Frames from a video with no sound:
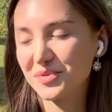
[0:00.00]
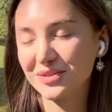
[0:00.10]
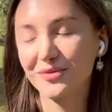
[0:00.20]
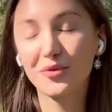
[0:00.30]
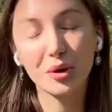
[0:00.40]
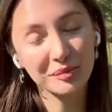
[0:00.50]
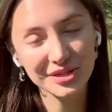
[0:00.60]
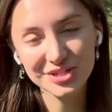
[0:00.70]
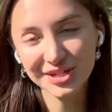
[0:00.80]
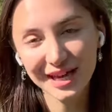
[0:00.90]
with verb
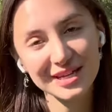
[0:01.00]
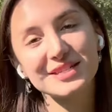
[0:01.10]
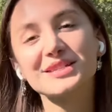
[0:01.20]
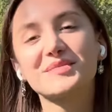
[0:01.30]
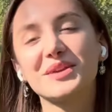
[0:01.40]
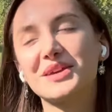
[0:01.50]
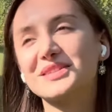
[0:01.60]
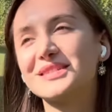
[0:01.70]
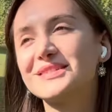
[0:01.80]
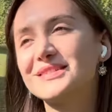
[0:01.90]
conjugations
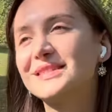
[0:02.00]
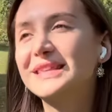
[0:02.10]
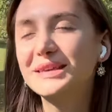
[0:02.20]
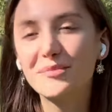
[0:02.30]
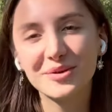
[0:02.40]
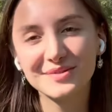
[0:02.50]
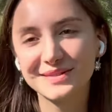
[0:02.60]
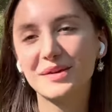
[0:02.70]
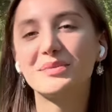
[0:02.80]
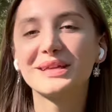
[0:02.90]
because it's the
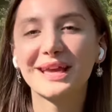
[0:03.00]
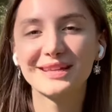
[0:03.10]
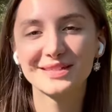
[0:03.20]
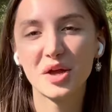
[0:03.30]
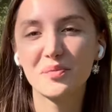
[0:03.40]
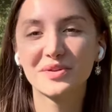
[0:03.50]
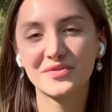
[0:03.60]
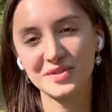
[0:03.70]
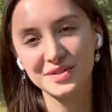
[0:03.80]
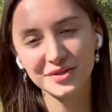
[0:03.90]
most complicated topic
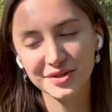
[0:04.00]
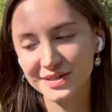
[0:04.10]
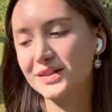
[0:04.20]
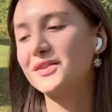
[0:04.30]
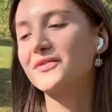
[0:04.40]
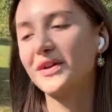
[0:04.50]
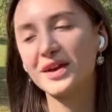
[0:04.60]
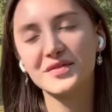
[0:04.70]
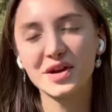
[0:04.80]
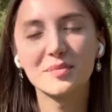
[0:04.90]
for students at the
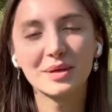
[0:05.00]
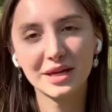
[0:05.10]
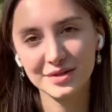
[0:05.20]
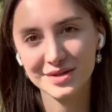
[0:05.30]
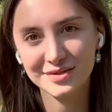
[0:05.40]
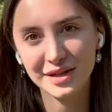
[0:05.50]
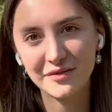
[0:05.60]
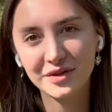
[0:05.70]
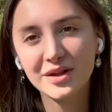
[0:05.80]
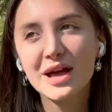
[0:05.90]
very beginner's
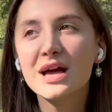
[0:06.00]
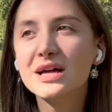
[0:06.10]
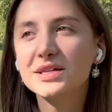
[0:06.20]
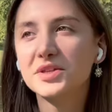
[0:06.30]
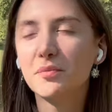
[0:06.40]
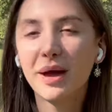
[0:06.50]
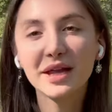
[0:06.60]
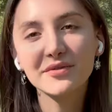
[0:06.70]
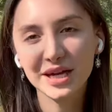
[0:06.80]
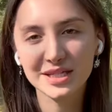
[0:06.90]
level. So
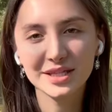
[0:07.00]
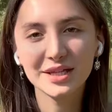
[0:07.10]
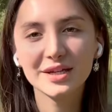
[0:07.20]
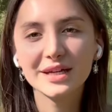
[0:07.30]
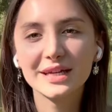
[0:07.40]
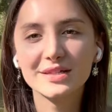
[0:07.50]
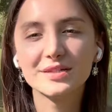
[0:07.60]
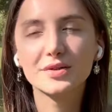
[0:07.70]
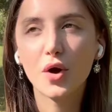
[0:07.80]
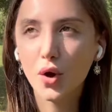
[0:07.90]
my advice here
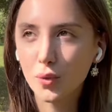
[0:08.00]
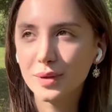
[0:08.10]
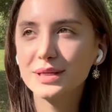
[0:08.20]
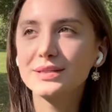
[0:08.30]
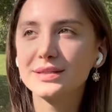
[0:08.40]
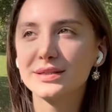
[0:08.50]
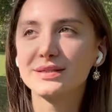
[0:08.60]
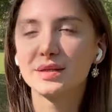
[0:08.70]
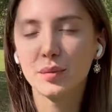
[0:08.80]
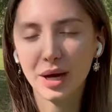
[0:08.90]
is to always
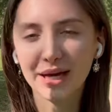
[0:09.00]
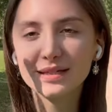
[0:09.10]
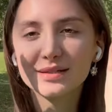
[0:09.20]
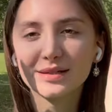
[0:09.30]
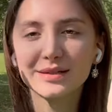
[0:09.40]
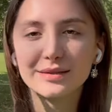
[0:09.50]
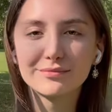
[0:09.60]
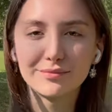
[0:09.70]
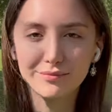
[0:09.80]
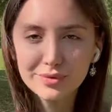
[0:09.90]
divide
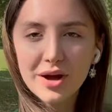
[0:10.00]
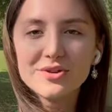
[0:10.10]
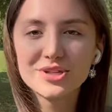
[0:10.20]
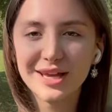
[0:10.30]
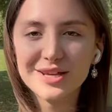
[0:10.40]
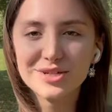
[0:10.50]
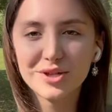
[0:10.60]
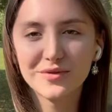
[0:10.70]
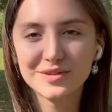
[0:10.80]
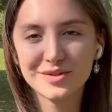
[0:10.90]

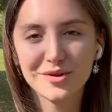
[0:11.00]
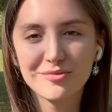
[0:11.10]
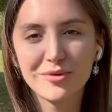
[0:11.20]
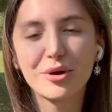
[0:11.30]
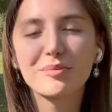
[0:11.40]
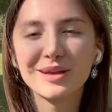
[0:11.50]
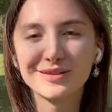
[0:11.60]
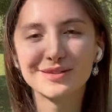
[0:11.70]
conjugation of a certain verb in